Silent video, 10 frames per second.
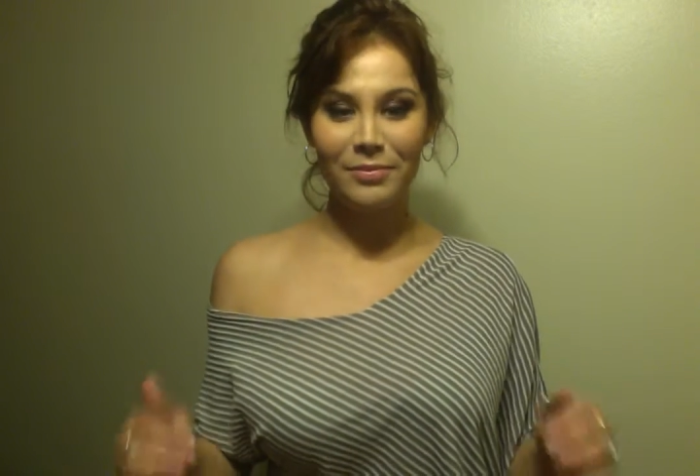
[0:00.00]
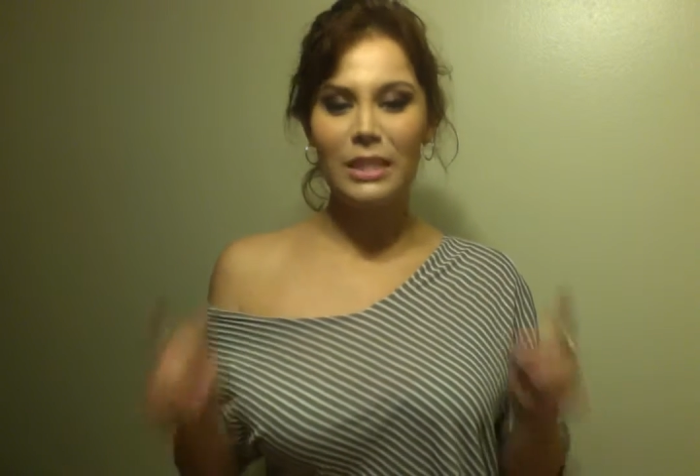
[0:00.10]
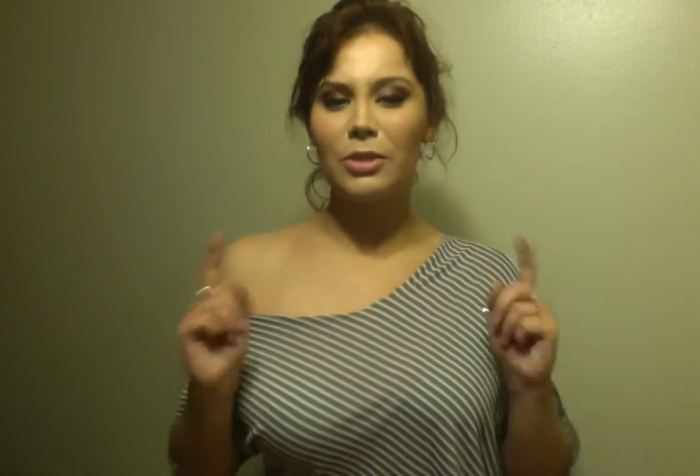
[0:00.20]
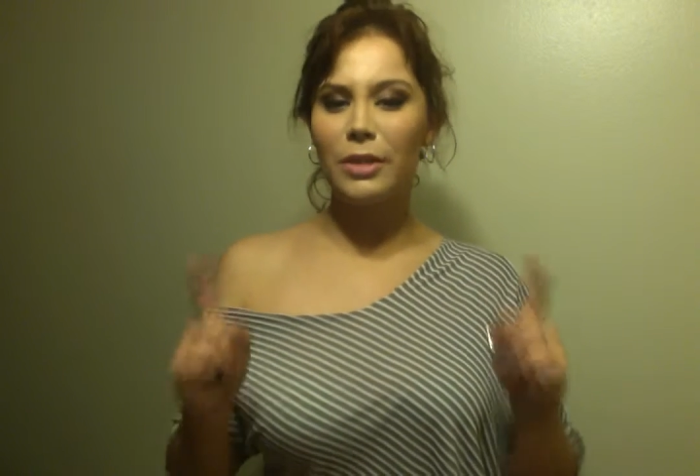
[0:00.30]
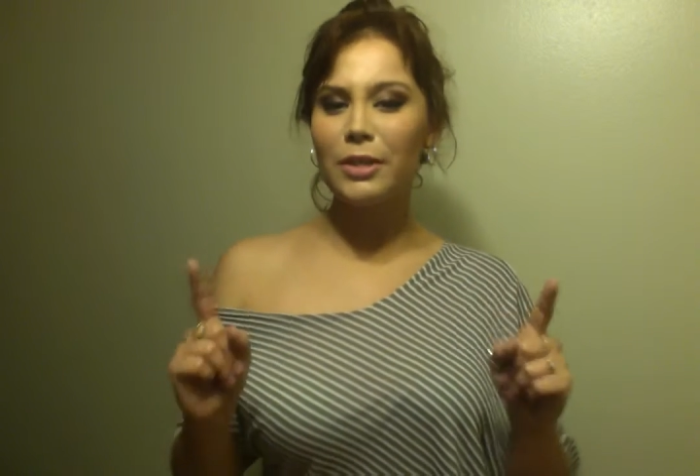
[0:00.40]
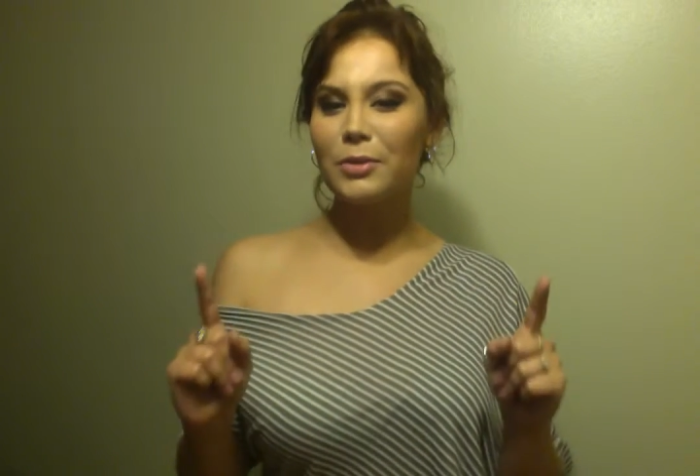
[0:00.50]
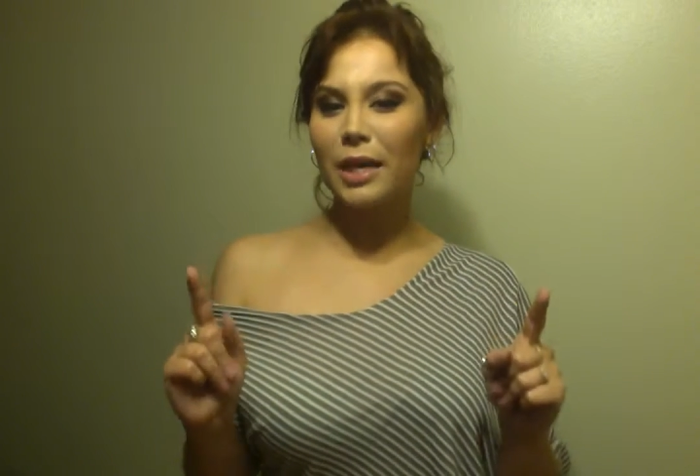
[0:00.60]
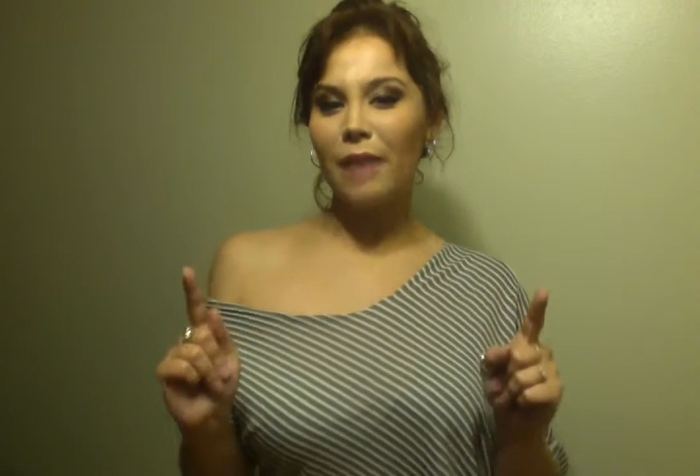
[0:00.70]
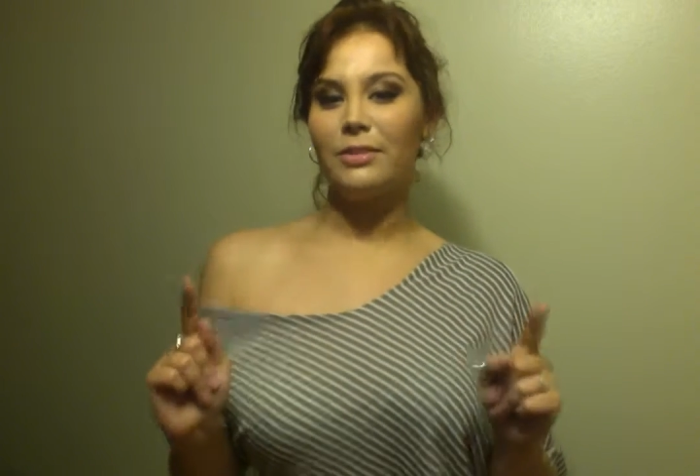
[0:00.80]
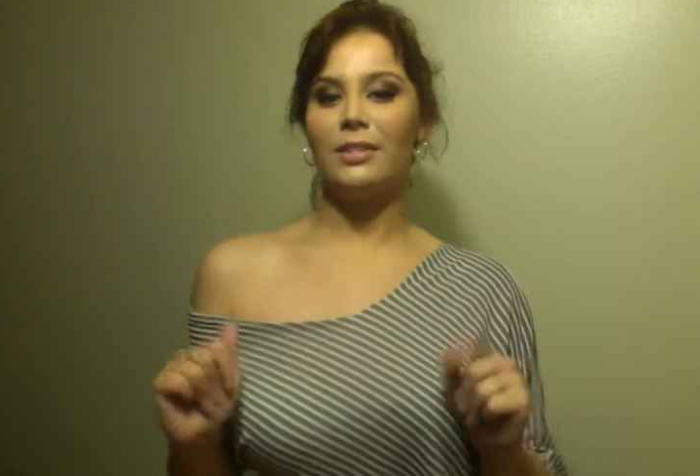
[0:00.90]
So here's what I
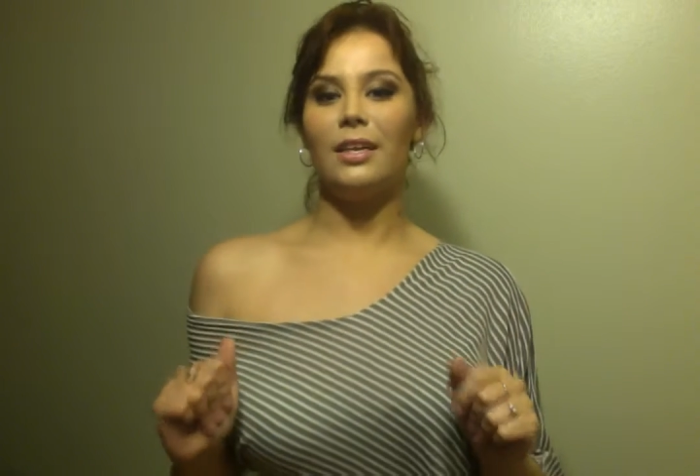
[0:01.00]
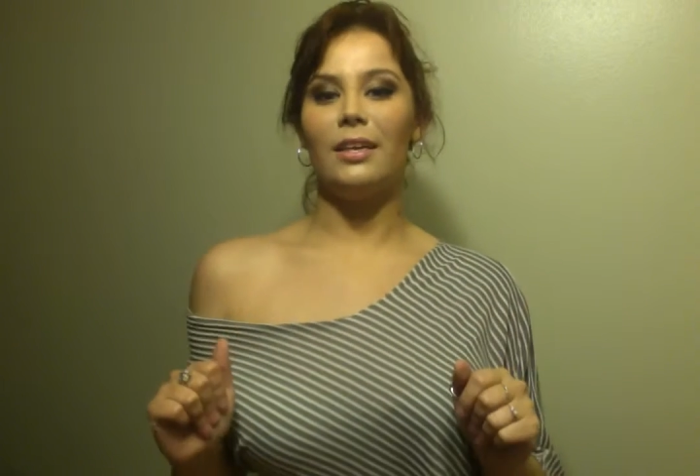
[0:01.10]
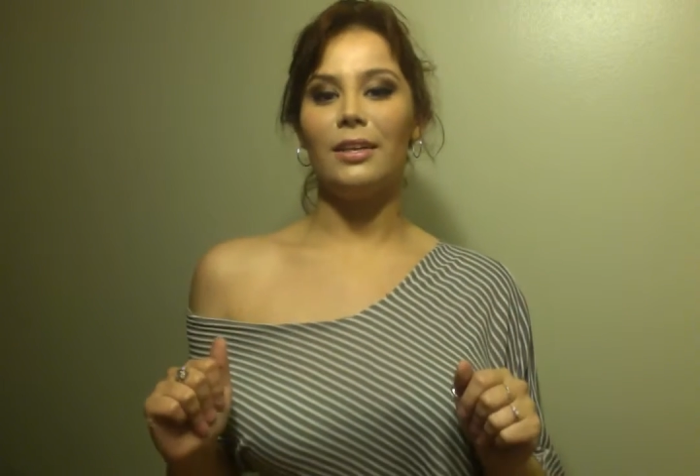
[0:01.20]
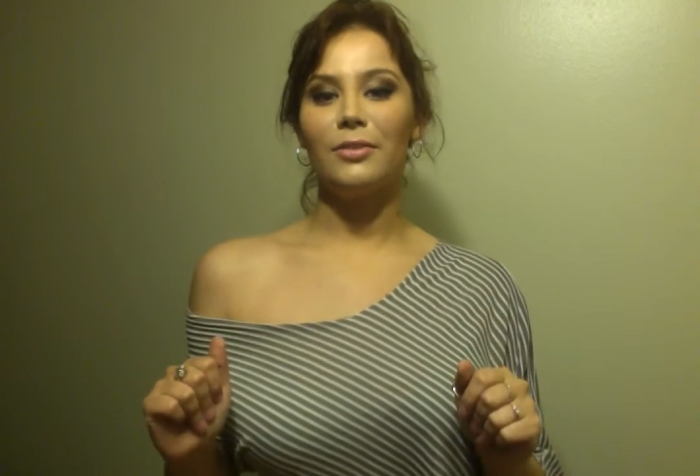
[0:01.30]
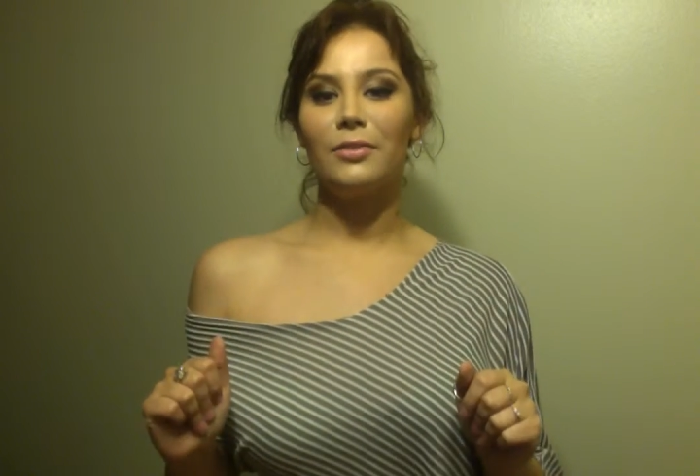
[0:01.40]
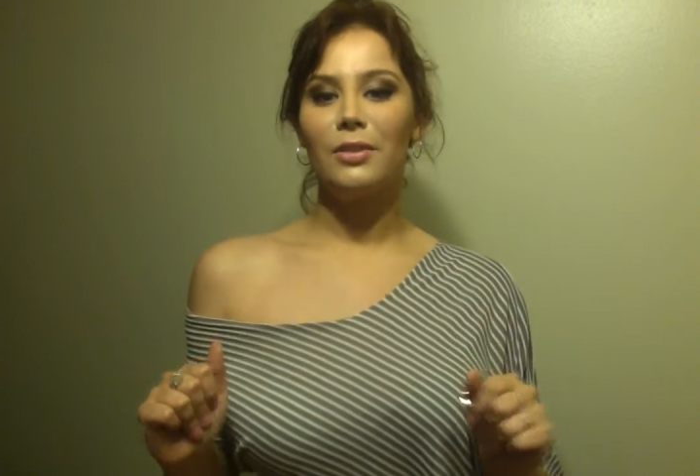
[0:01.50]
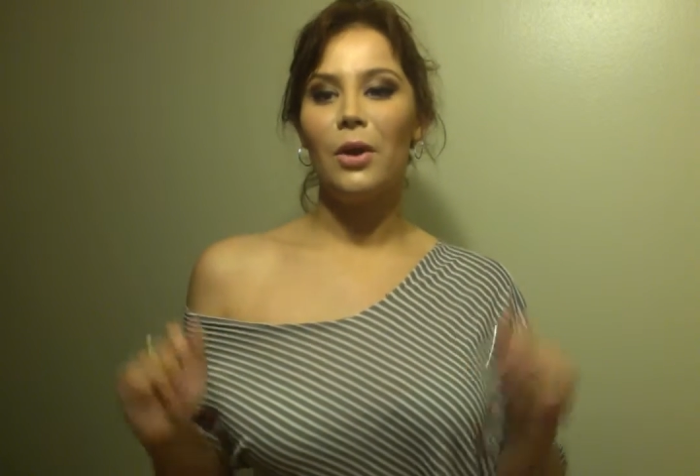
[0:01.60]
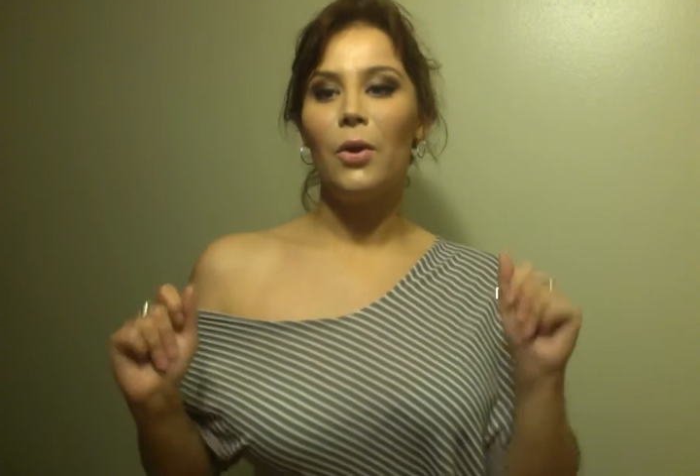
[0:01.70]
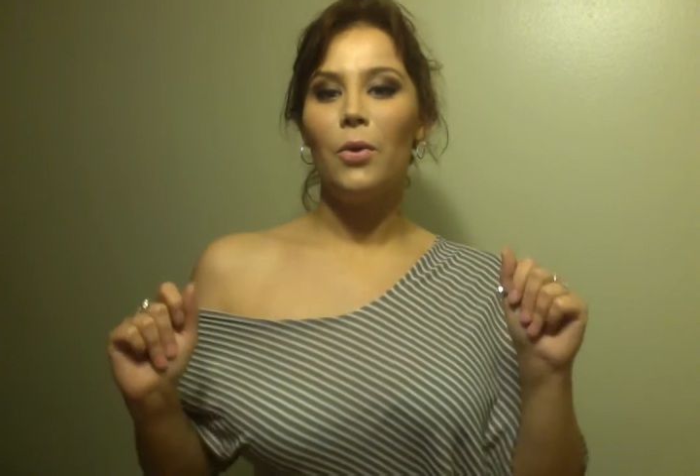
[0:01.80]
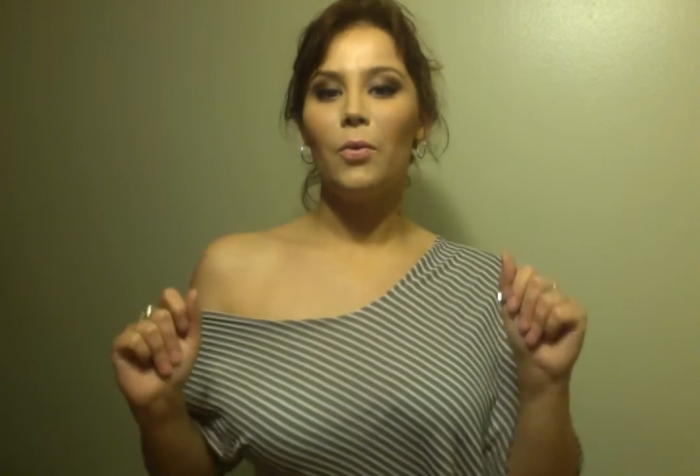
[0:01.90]
have to say to you
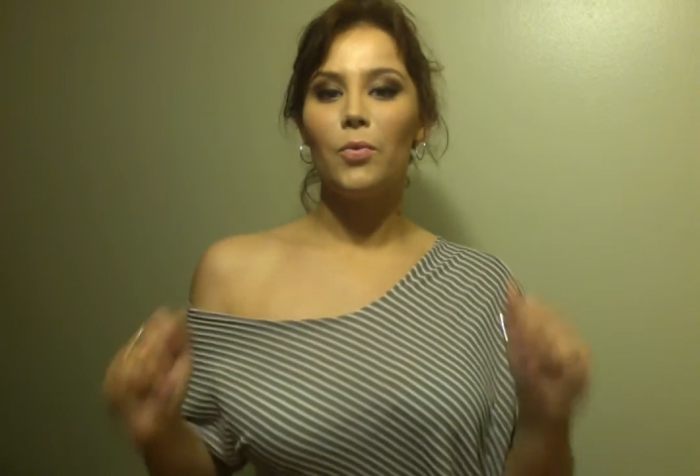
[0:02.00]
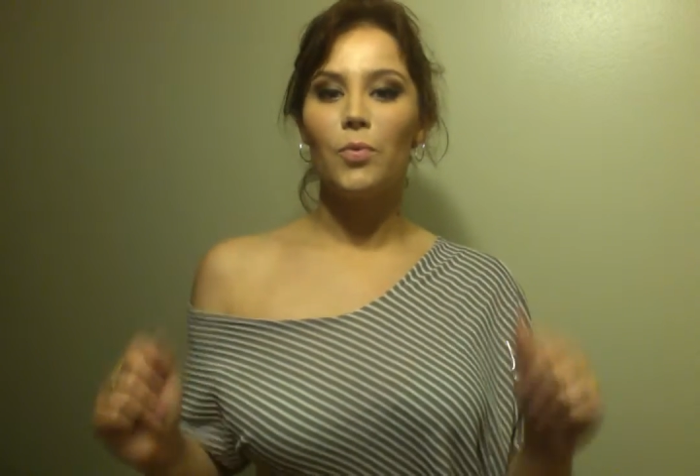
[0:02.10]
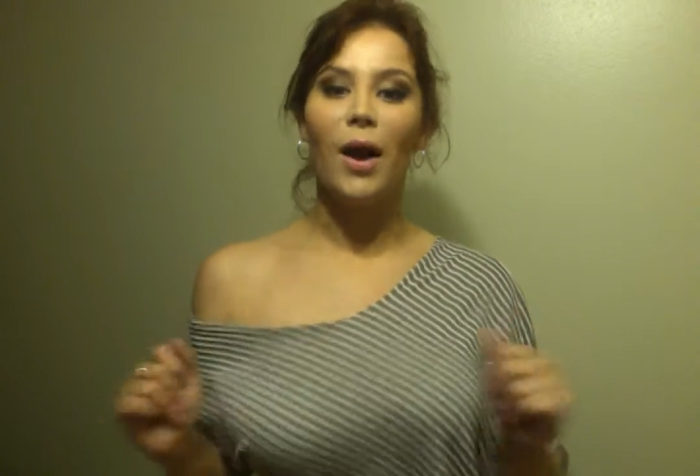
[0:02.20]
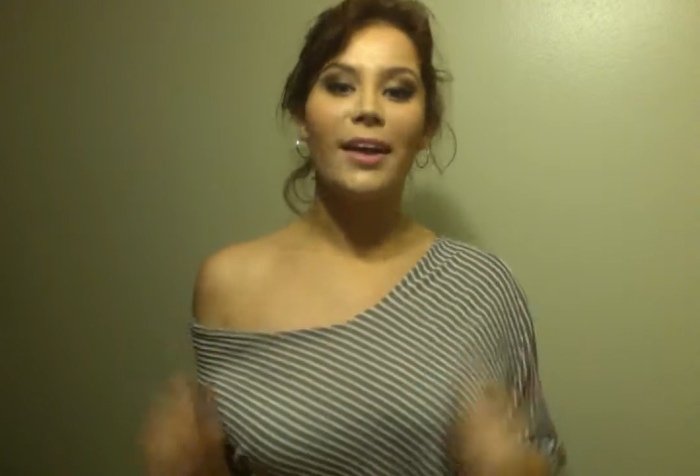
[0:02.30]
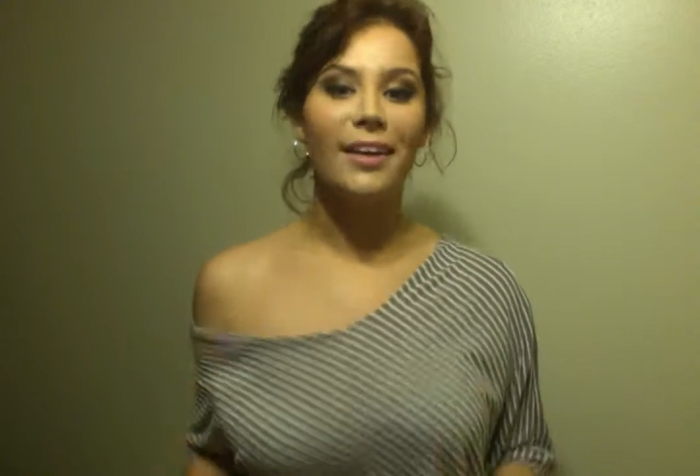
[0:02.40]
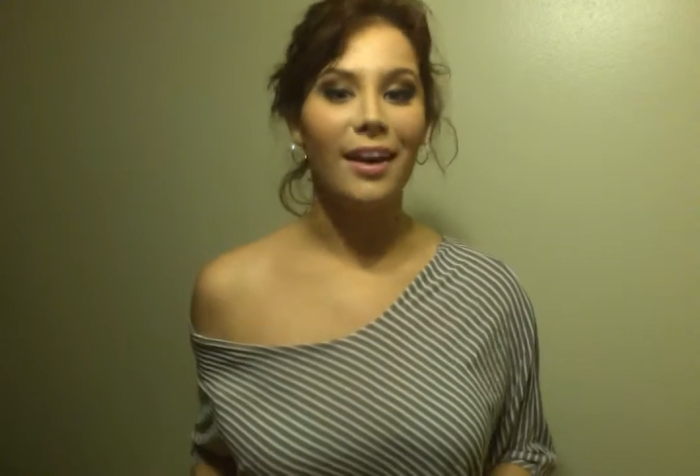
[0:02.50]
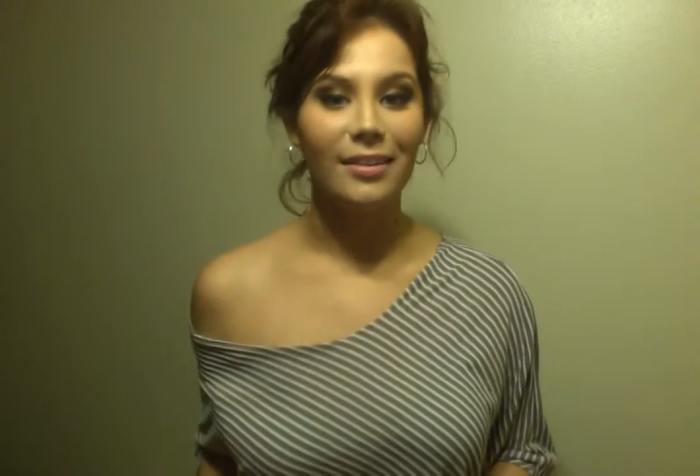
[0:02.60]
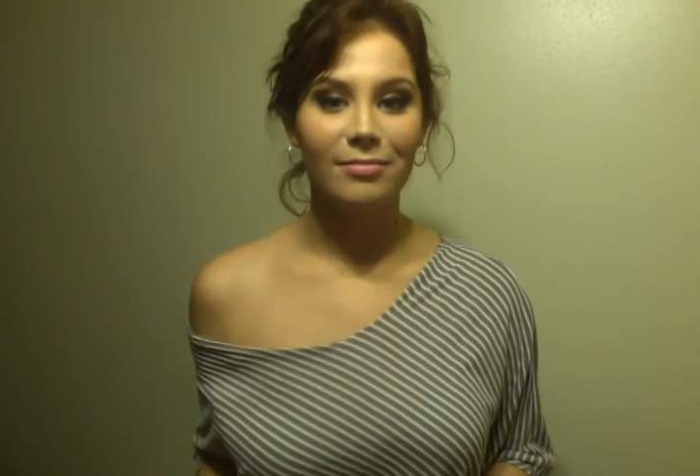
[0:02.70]
why not?